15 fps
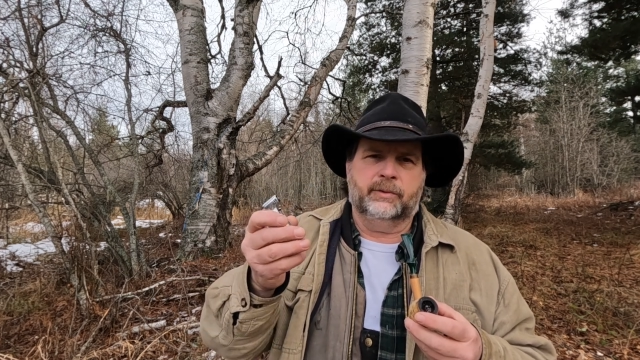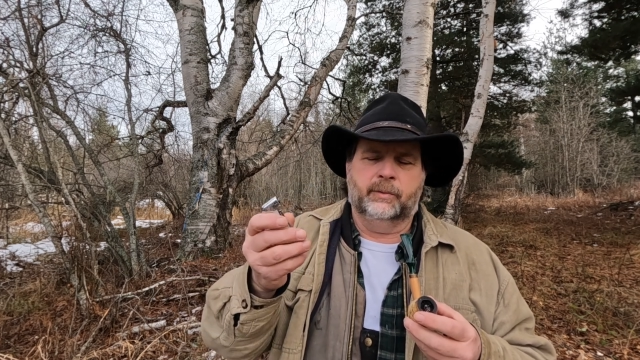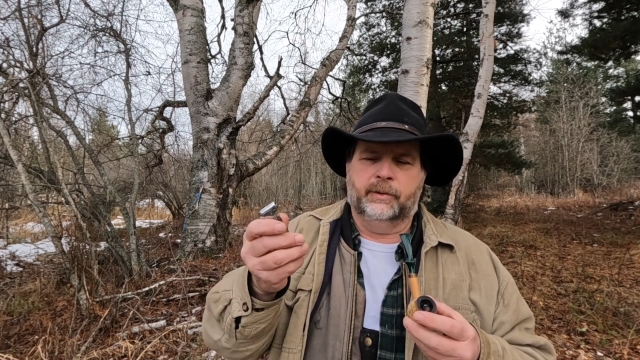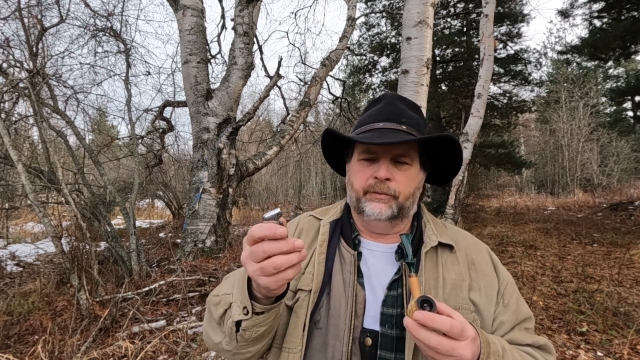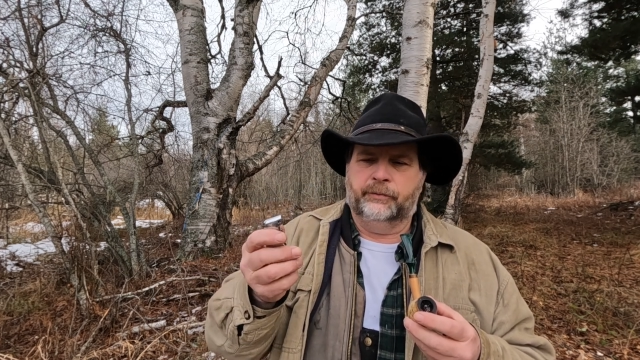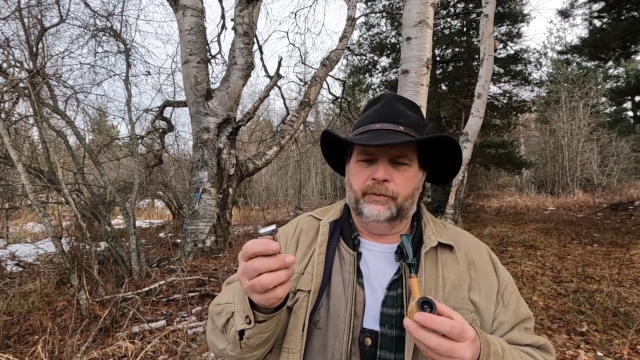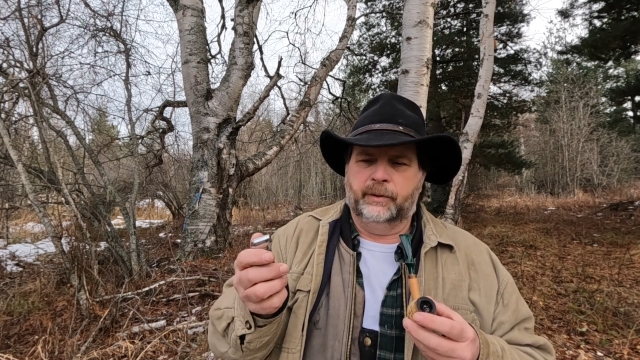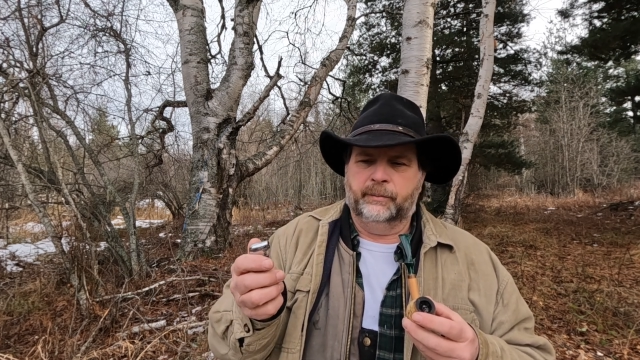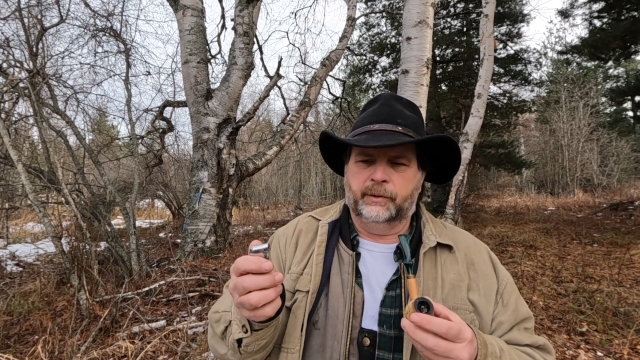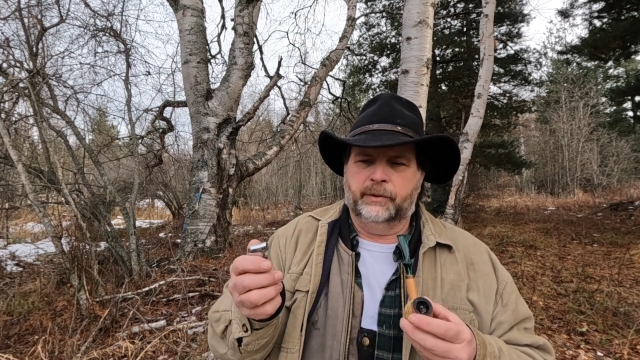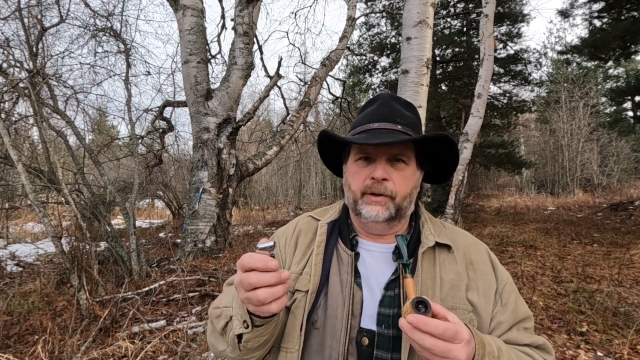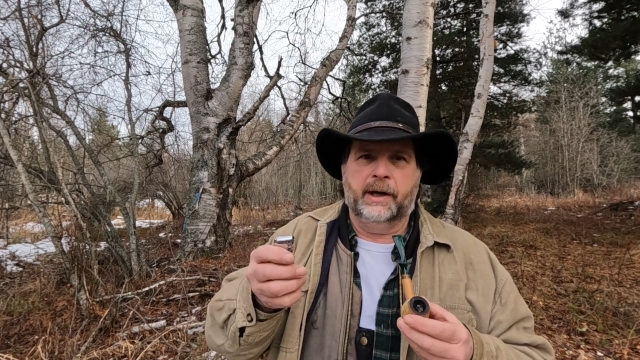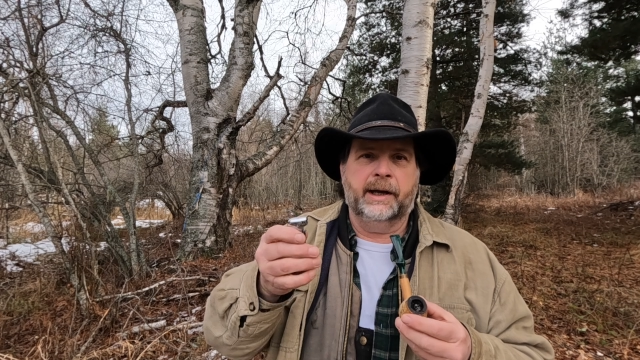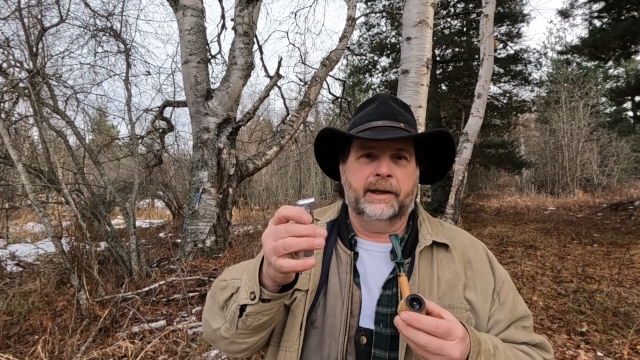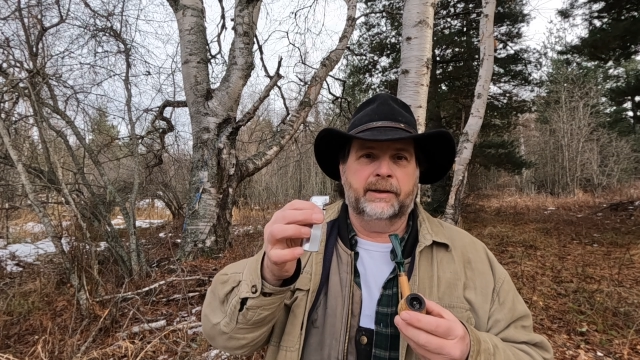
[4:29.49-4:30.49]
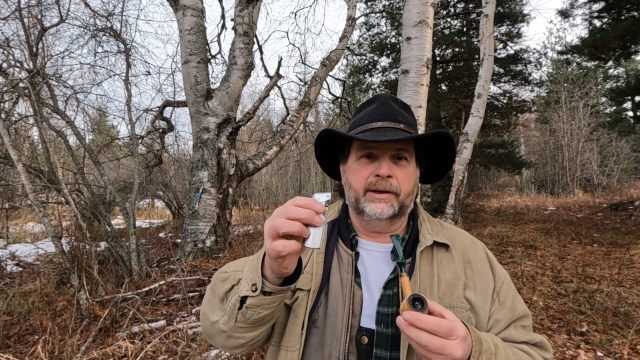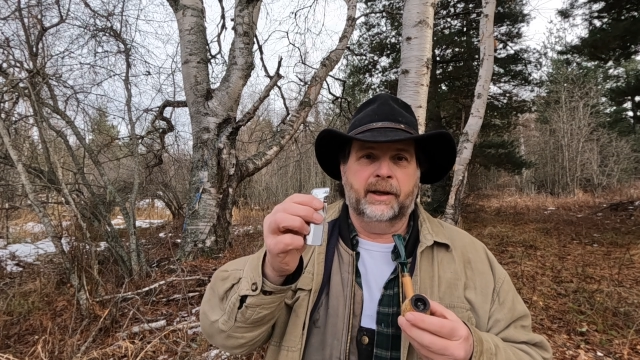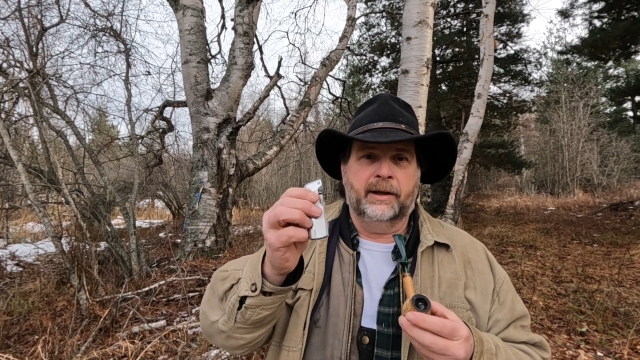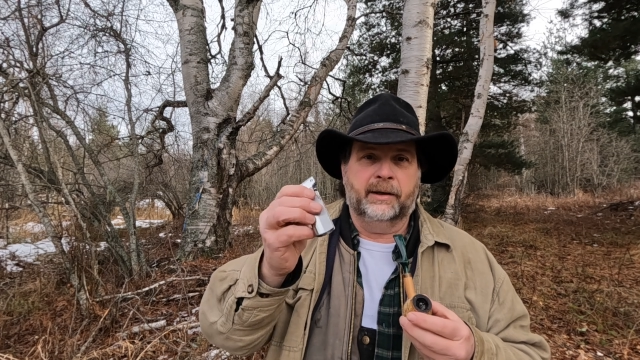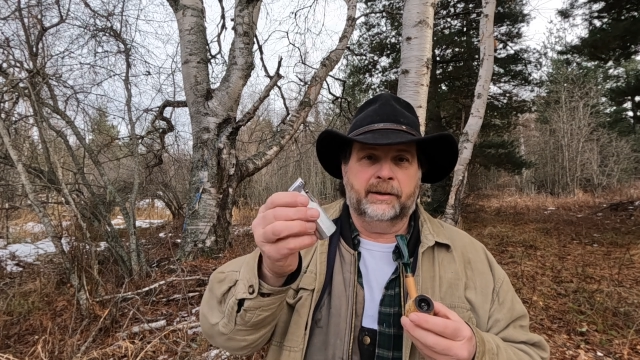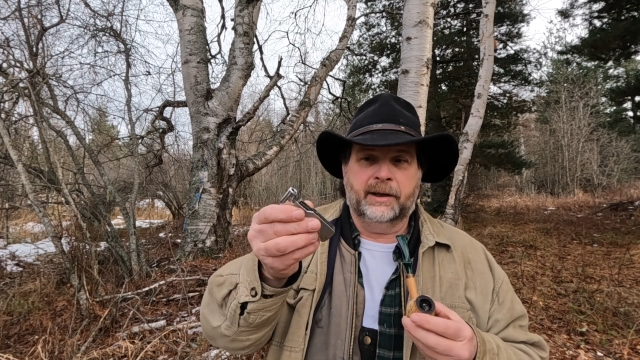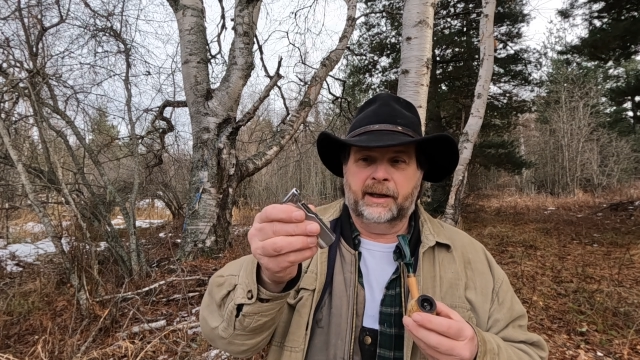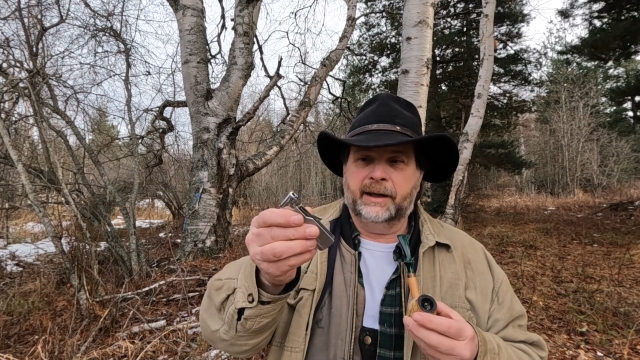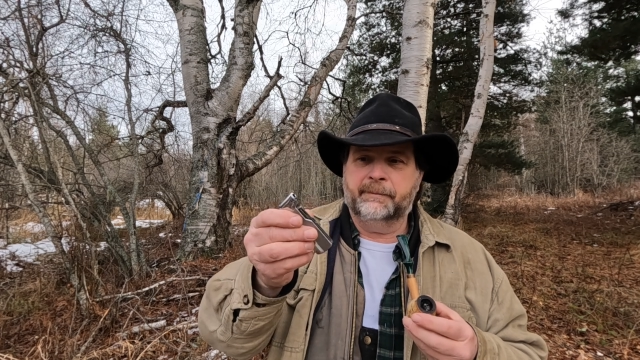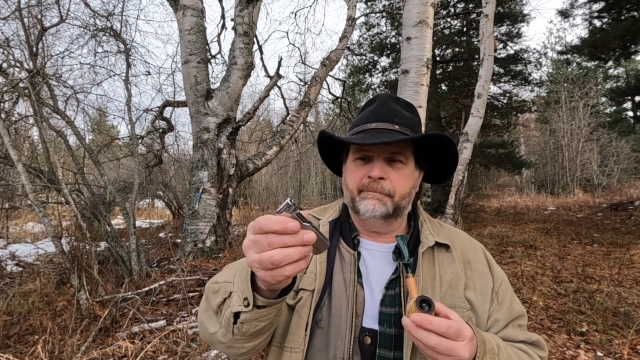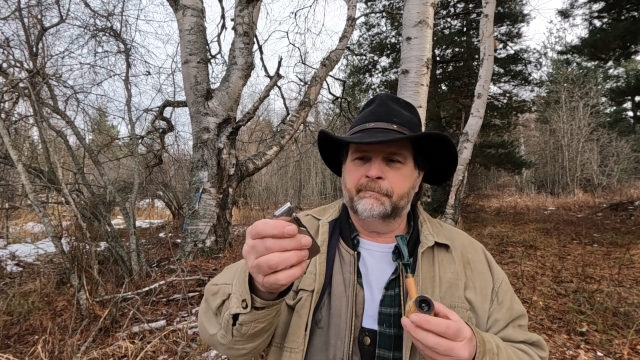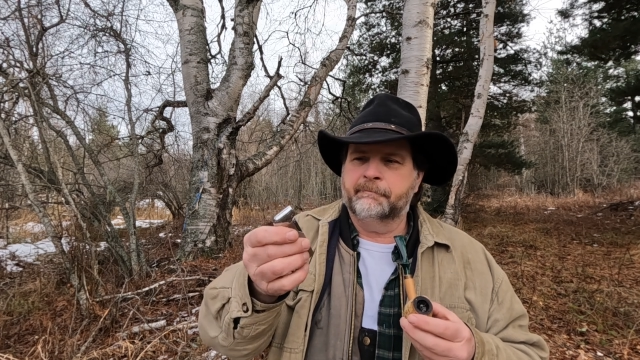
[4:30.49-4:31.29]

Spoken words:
one from Greg Tunnel Take,